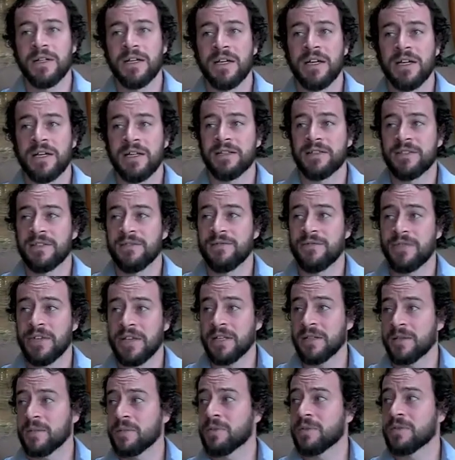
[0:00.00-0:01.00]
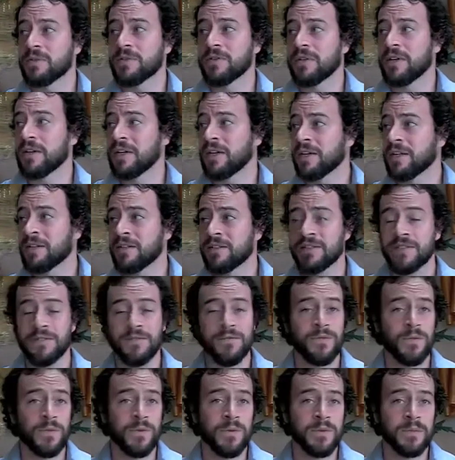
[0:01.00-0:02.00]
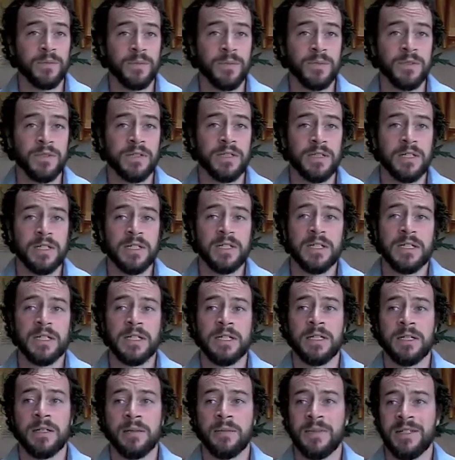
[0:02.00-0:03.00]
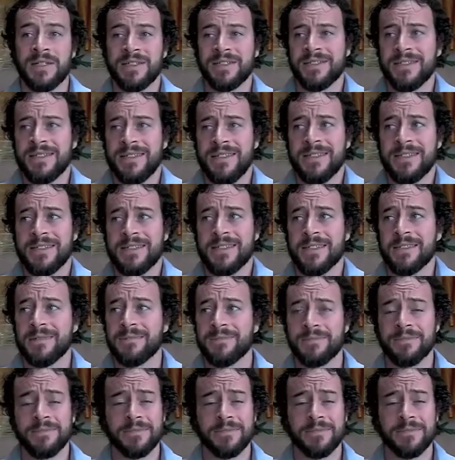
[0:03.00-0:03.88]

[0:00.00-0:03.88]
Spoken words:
It's available and it's affordable, and it's easy.